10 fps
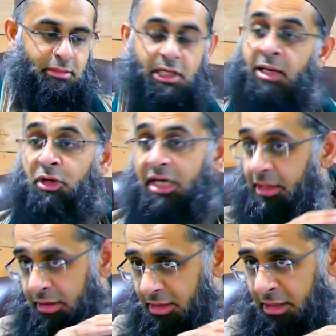I'm going
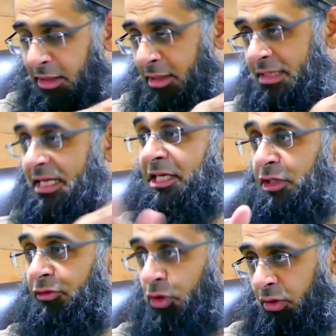to slice
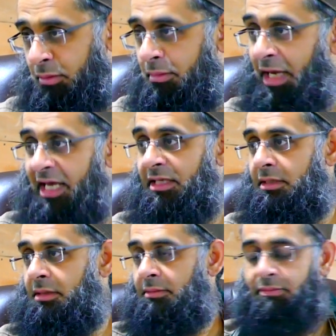off your
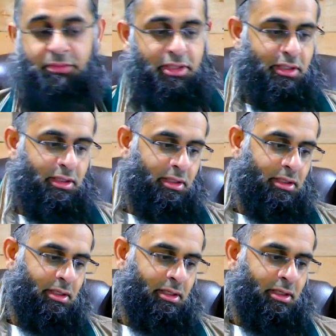head.
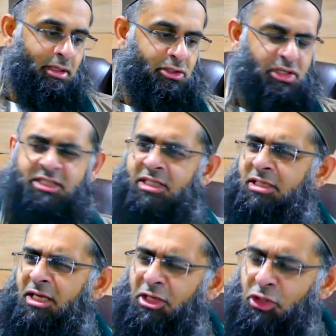So he
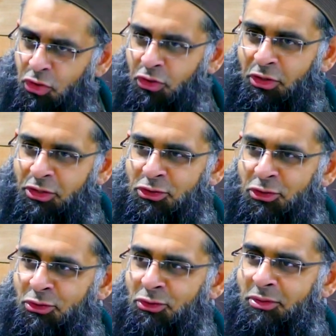said, you're going
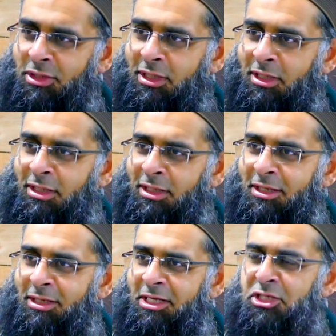to
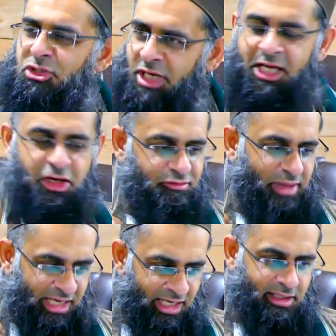strike off
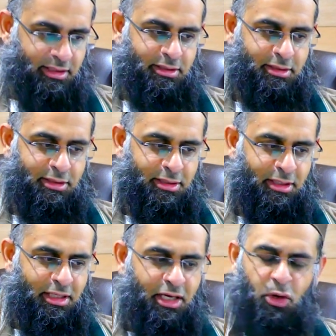my head.
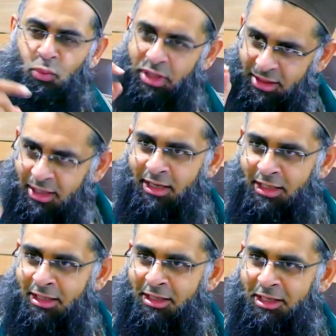
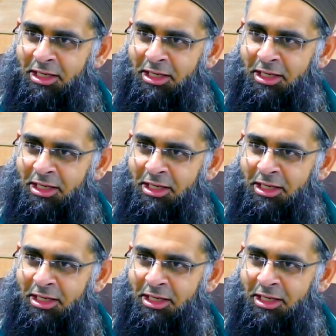Wallahi,